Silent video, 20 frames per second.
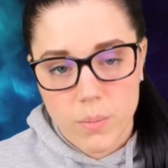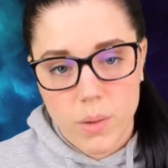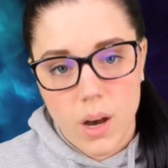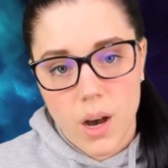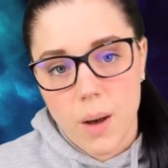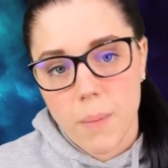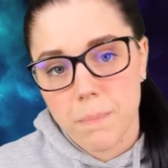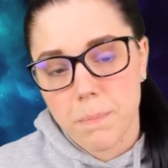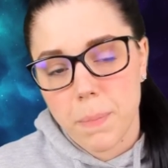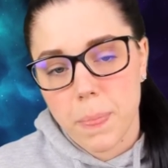
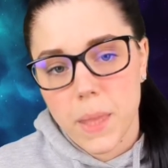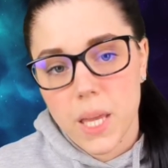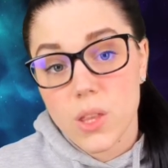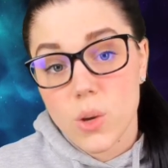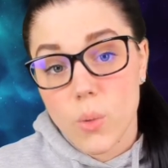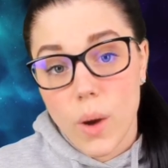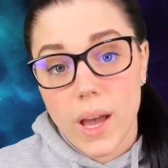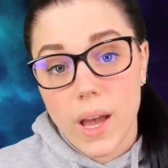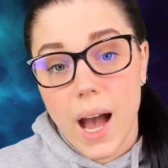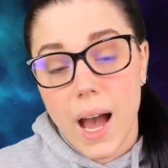
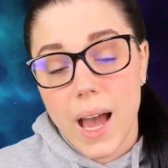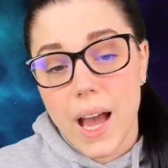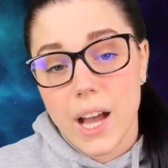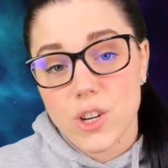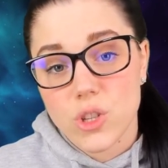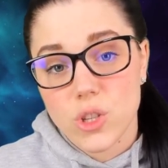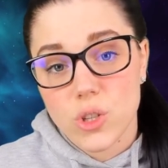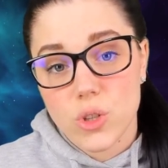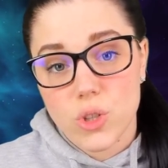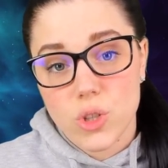Either way, I
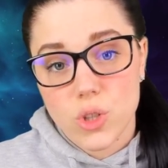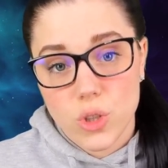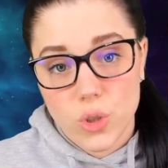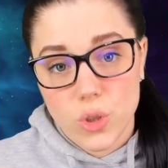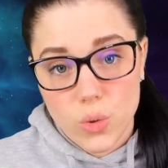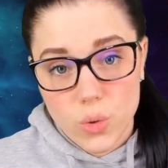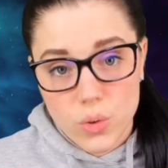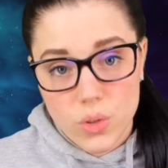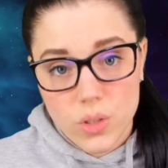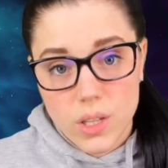actually used to
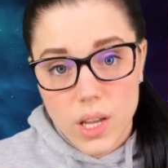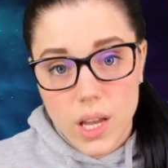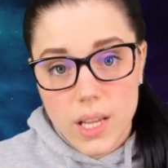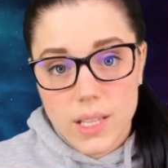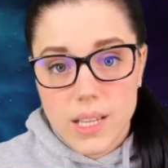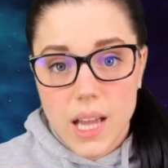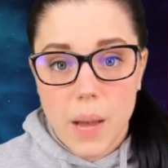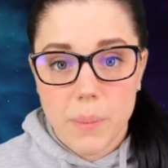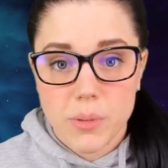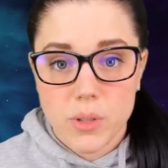use
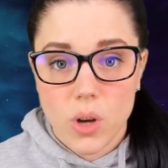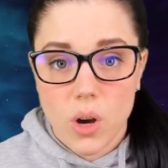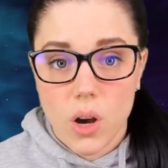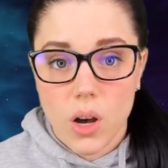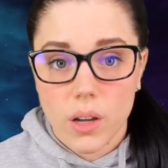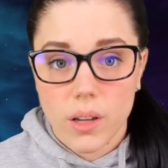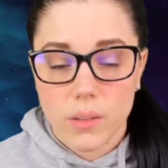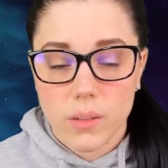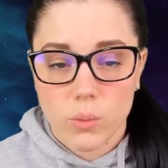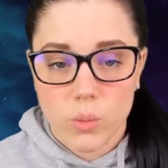
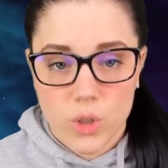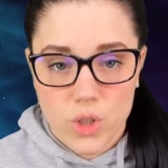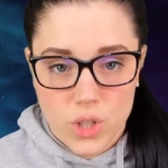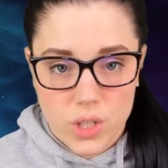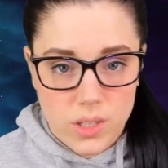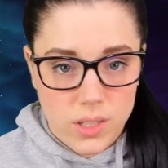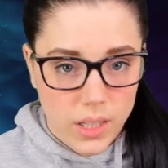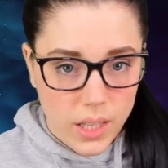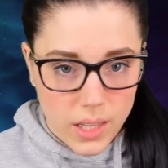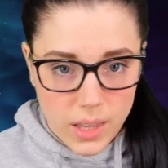TapTalk, which
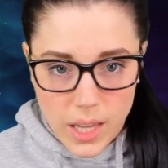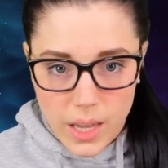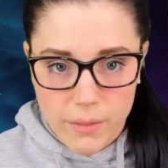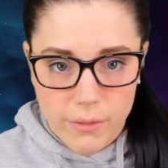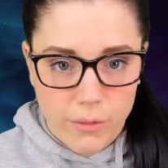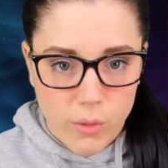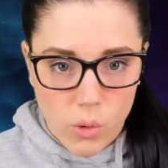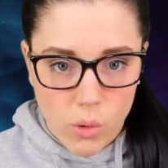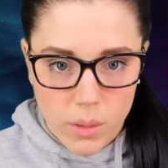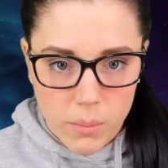is like that
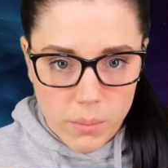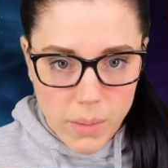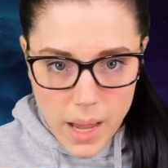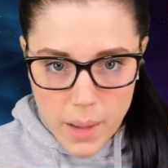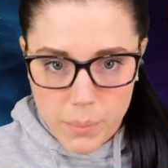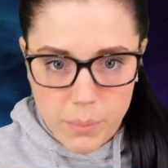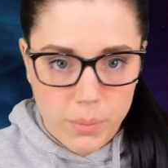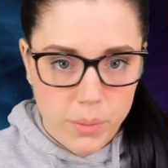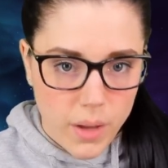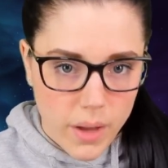forum
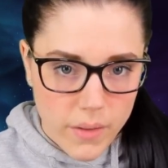app,